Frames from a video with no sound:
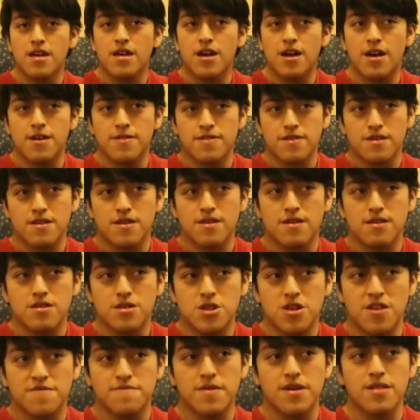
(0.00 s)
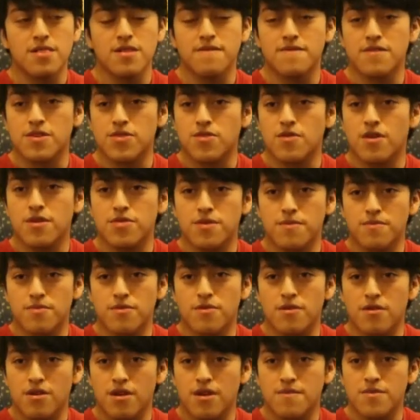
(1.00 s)
I think just by living throughout the
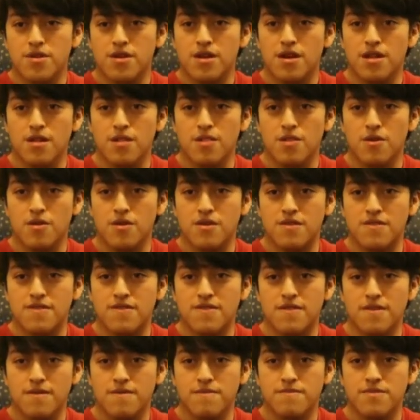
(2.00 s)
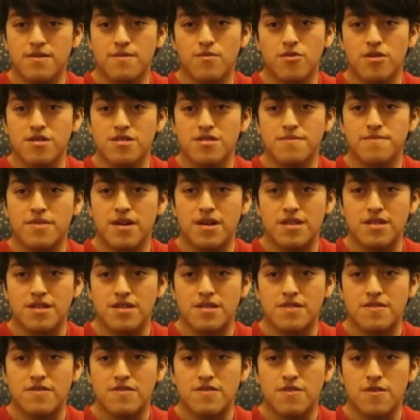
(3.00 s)
program, you kind of learn to be more
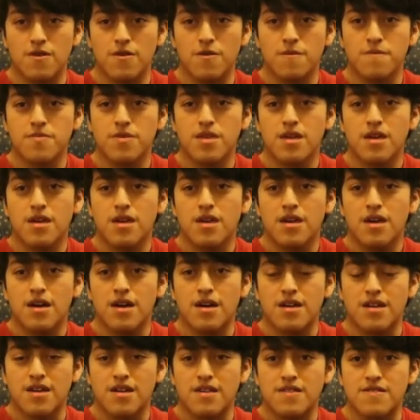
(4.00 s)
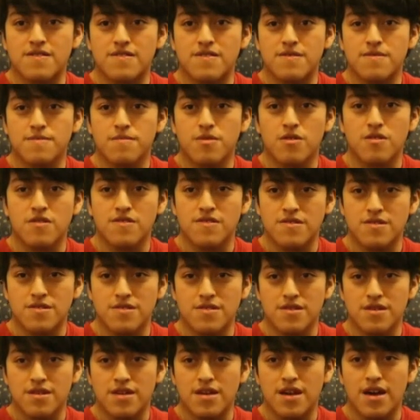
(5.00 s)
independent. So I guess
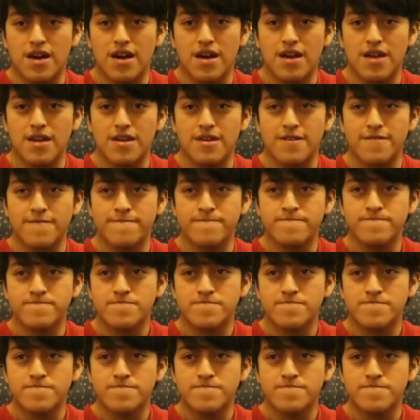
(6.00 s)
personally, I